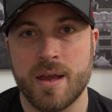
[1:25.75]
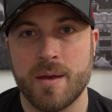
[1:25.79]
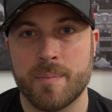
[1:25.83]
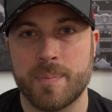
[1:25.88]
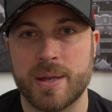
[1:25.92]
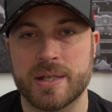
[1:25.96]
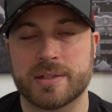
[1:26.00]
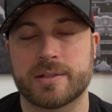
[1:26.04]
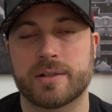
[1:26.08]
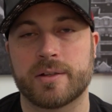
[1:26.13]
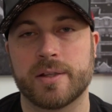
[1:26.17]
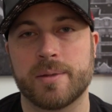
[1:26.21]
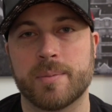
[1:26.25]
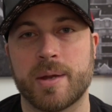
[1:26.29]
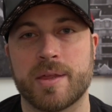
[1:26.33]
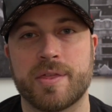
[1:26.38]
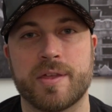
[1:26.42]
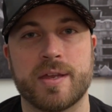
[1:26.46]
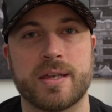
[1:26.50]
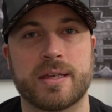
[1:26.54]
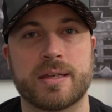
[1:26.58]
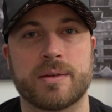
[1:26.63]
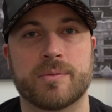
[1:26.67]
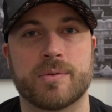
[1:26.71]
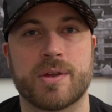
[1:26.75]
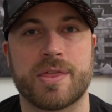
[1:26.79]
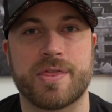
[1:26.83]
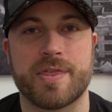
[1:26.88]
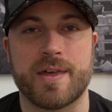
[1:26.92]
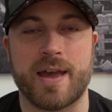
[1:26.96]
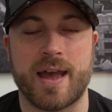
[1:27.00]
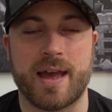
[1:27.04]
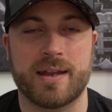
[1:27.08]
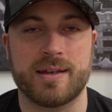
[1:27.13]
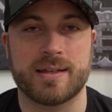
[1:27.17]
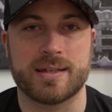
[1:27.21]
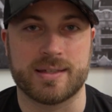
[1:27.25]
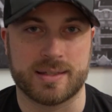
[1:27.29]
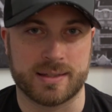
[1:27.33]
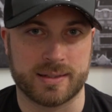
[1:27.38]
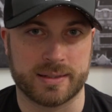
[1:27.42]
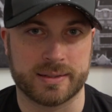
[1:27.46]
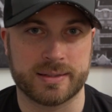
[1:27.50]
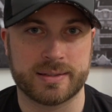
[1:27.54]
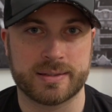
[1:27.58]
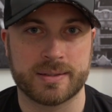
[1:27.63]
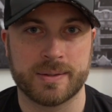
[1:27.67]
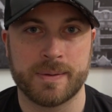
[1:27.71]
Basically, my thinking with that
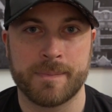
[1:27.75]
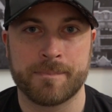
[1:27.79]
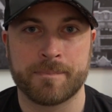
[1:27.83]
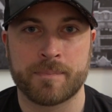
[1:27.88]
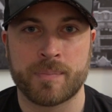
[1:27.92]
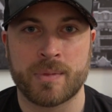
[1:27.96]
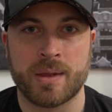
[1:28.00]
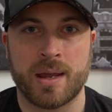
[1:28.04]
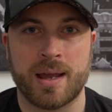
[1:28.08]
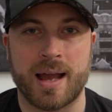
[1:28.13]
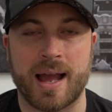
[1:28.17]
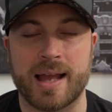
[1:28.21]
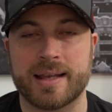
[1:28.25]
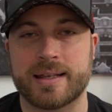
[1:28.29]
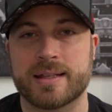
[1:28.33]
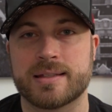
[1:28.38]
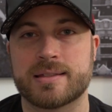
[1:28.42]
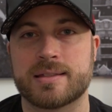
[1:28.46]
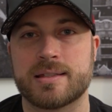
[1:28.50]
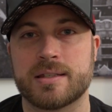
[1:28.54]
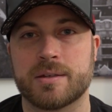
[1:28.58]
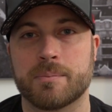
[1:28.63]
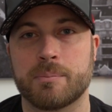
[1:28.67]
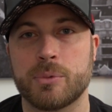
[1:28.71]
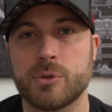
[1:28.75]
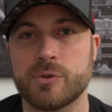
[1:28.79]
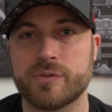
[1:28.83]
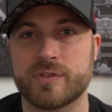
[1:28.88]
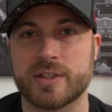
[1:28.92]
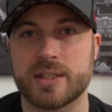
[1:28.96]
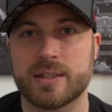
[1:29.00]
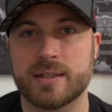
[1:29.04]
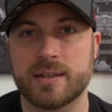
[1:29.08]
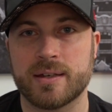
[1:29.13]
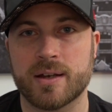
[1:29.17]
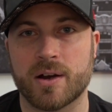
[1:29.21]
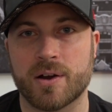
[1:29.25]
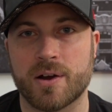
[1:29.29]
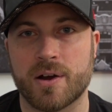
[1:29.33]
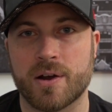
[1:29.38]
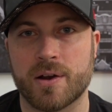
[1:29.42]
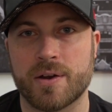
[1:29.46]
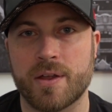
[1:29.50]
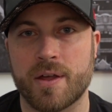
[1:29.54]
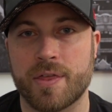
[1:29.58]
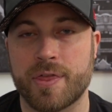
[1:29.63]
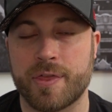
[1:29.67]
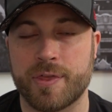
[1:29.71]
is I can see a movie
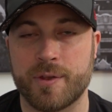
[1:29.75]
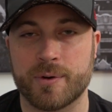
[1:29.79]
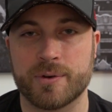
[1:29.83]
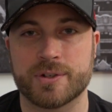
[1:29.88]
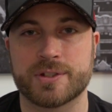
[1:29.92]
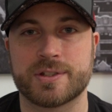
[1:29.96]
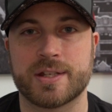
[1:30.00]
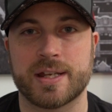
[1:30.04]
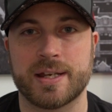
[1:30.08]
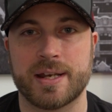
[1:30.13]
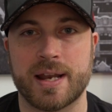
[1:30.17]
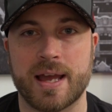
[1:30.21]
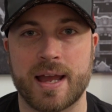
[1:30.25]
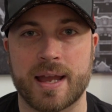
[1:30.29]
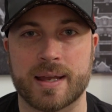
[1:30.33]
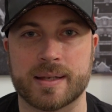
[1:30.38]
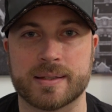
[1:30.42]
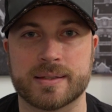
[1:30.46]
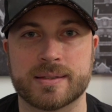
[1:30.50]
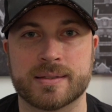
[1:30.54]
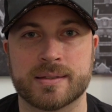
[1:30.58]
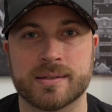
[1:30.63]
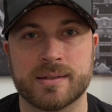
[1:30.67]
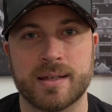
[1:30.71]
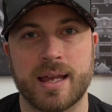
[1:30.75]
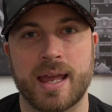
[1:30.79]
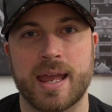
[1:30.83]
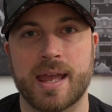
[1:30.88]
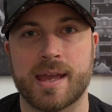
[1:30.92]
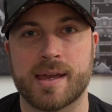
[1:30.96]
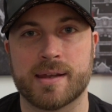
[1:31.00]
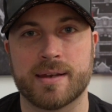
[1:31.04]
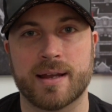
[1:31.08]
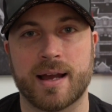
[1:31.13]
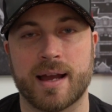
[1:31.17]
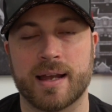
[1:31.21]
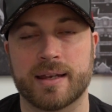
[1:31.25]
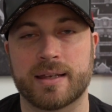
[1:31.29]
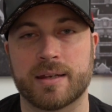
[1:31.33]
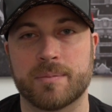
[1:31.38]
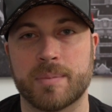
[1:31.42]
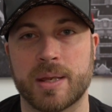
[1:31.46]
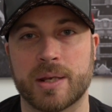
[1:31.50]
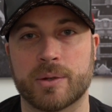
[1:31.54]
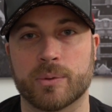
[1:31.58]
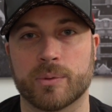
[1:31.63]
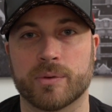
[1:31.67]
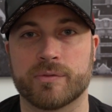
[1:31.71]
on Thursday night and I can
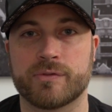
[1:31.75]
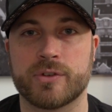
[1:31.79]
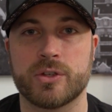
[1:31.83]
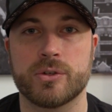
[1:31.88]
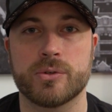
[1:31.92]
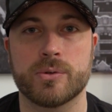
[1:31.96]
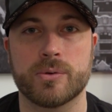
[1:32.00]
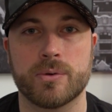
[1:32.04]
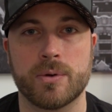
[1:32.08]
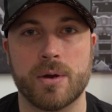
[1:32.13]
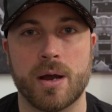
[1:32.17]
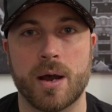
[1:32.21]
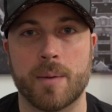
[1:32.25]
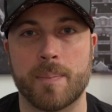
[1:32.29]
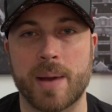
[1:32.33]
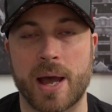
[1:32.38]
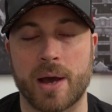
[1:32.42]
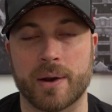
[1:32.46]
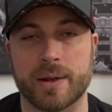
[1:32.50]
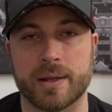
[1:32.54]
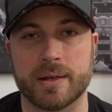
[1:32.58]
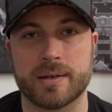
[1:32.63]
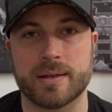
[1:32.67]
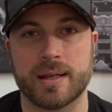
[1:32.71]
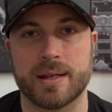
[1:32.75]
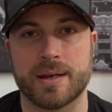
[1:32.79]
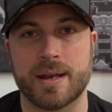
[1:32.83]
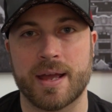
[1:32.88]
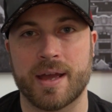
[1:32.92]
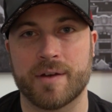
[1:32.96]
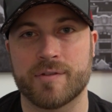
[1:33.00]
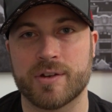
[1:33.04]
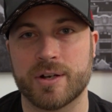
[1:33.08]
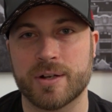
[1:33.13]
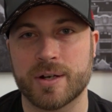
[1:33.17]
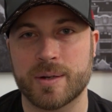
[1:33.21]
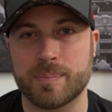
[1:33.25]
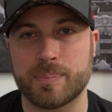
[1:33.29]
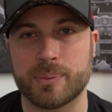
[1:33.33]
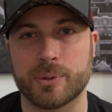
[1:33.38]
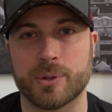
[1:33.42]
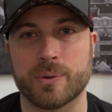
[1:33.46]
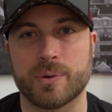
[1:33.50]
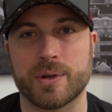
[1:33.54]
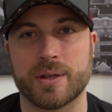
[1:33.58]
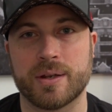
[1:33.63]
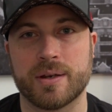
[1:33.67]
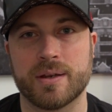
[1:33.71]
make a review about it and have it
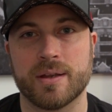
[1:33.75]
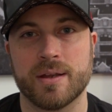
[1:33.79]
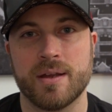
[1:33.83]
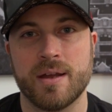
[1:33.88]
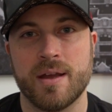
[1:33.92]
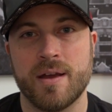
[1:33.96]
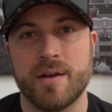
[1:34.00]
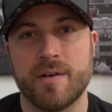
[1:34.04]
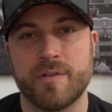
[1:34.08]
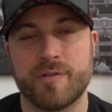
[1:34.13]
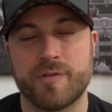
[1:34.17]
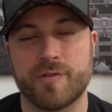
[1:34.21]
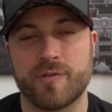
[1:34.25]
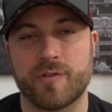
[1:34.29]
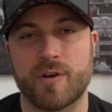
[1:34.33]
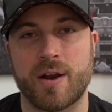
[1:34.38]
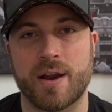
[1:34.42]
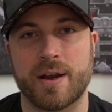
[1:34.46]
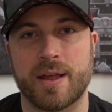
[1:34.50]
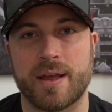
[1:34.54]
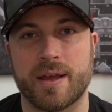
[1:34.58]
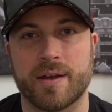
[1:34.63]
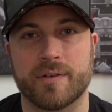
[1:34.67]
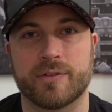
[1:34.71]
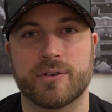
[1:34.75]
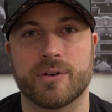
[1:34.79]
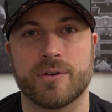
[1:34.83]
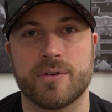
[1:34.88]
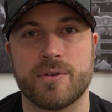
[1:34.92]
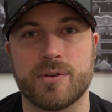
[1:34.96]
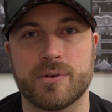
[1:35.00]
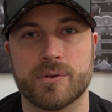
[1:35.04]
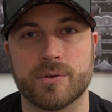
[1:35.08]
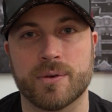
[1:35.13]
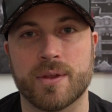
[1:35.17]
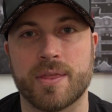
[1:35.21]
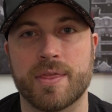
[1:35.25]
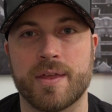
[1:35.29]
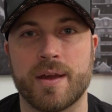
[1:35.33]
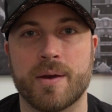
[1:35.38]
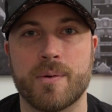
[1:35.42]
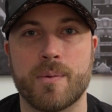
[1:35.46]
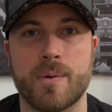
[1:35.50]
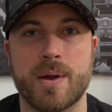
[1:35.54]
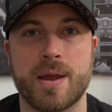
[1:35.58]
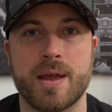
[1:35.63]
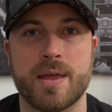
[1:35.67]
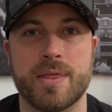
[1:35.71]
uploaded Friday afternoon.
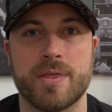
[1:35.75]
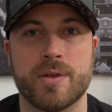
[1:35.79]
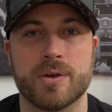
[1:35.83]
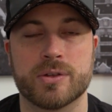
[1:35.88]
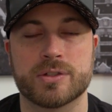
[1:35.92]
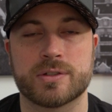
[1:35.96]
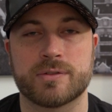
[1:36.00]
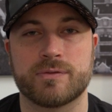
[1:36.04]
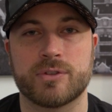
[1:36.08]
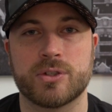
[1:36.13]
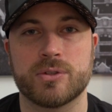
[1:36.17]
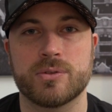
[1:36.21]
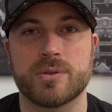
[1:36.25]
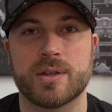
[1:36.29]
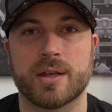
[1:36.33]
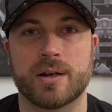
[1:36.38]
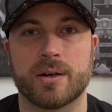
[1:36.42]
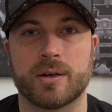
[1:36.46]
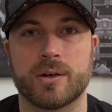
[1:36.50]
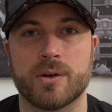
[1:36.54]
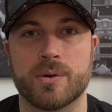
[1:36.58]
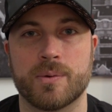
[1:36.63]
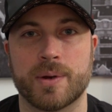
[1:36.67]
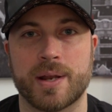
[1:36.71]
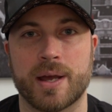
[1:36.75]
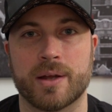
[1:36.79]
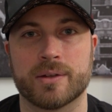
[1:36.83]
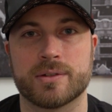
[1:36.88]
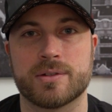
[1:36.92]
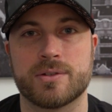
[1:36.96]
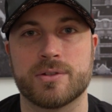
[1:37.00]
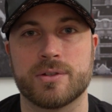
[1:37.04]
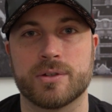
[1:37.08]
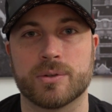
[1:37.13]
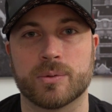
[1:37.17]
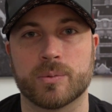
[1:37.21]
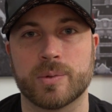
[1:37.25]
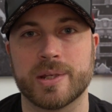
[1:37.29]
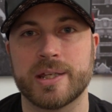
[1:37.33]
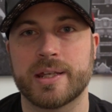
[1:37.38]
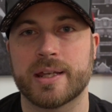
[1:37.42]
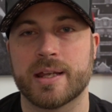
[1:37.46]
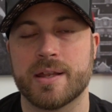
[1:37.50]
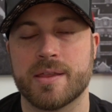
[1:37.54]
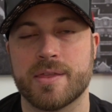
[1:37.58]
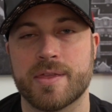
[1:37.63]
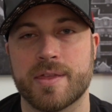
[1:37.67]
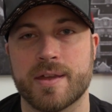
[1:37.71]
That way, those of you that are going out to do your
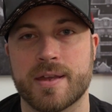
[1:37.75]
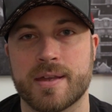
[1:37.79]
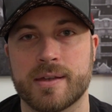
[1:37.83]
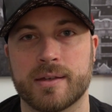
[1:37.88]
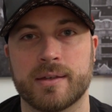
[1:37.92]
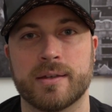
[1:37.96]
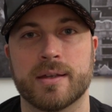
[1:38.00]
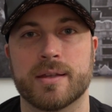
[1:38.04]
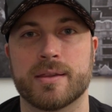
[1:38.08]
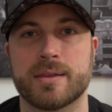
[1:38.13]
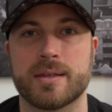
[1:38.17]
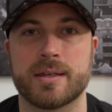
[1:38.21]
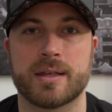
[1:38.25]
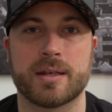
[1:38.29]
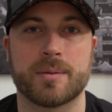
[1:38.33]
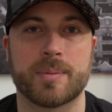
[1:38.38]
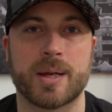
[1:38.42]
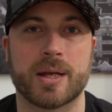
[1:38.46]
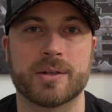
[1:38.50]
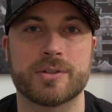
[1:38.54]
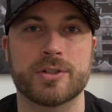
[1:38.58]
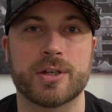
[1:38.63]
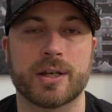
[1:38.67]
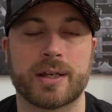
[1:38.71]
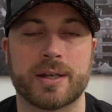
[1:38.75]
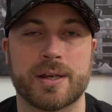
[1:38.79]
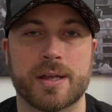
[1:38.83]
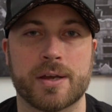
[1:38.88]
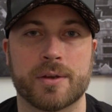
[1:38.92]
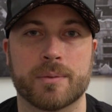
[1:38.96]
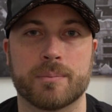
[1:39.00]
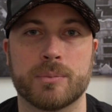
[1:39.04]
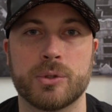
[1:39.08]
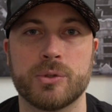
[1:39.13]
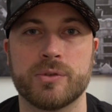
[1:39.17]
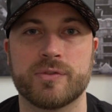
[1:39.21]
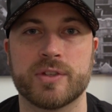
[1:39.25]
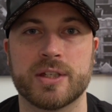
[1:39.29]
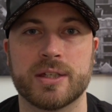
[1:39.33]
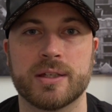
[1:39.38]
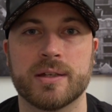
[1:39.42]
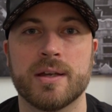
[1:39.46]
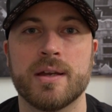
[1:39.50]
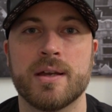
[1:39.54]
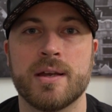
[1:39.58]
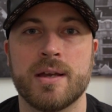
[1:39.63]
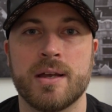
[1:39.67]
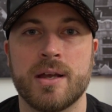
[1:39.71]
weekend thing and thinking about checking out a
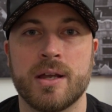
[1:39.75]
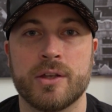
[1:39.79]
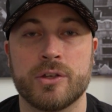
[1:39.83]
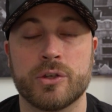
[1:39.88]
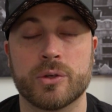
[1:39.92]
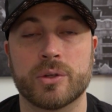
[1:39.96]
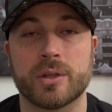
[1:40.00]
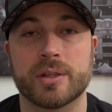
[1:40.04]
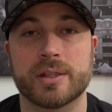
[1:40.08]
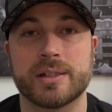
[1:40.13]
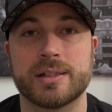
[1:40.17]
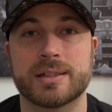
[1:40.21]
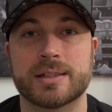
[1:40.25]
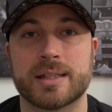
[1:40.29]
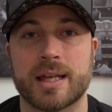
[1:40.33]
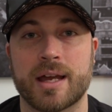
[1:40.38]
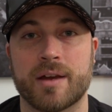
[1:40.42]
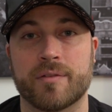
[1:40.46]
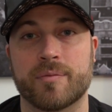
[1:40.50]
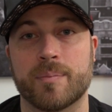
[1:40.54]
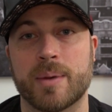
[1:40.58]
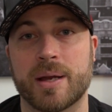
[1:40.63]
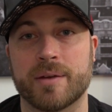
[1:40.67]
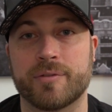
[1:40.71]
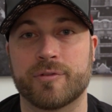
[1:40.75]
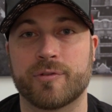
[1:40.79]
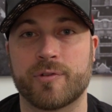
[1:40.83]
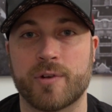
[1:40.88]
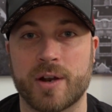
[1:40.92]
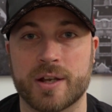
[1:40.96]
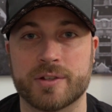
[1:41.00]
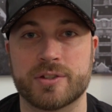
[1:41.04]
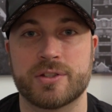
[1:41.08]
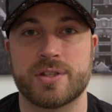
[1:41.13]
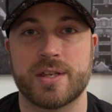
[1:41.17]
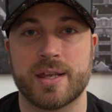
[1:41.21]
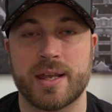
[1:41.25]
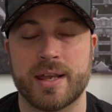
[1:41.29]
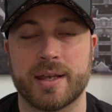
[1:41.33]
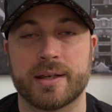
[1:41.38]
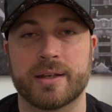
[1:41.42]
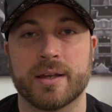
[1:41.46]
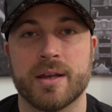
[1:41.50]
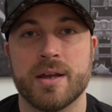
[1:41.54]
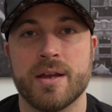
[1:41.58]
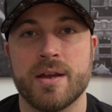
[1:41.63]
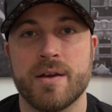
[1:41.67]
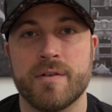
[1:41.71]
movie, you'll at least have my fresh
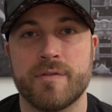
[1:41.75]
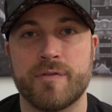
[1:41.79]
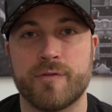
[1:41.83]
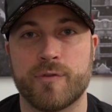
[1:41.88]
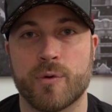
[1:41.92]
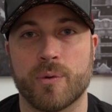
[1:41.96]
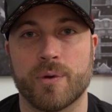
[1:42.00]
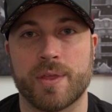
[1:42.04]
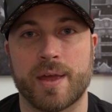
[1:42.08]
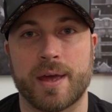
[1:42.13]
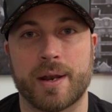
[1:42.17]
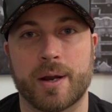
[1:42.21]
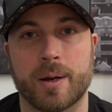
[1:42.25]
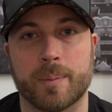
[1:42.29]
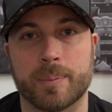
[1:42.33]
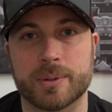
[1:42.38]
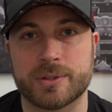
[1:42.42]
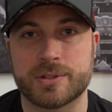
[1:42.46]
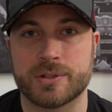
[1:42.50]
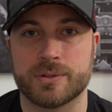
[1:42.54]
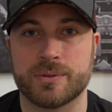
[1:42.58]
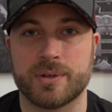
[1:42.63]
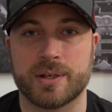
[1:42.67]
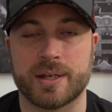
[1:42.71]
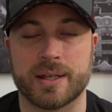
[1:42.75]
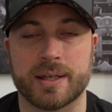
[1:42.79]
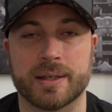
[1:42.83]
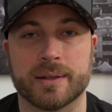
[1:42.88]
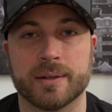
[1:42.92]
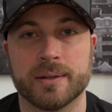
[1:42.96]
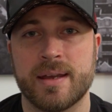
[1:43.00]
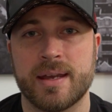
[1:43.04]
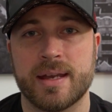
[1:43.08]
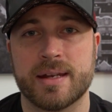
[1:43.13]
take for that opportunity.